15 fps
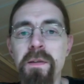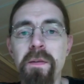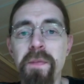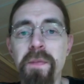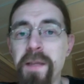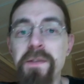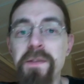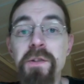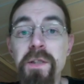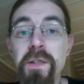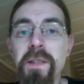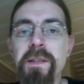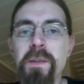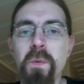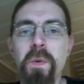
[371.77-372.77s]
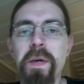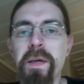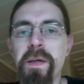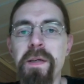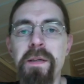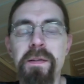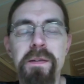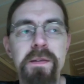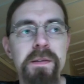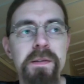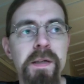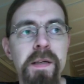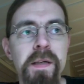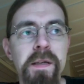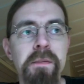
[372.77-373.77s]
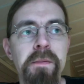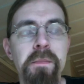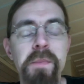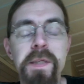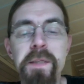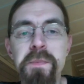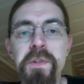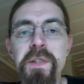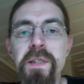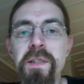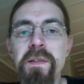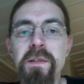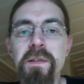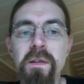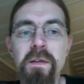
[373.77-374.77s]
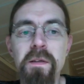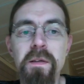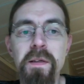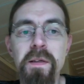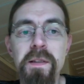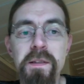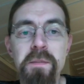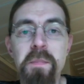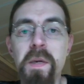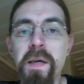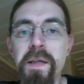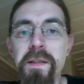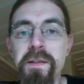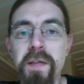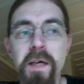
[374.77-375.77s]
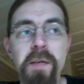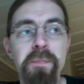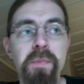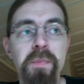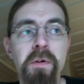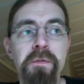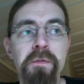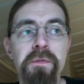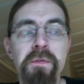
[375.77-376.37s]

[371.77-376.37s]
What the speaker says: That's just the way it is. And EMGs is my type of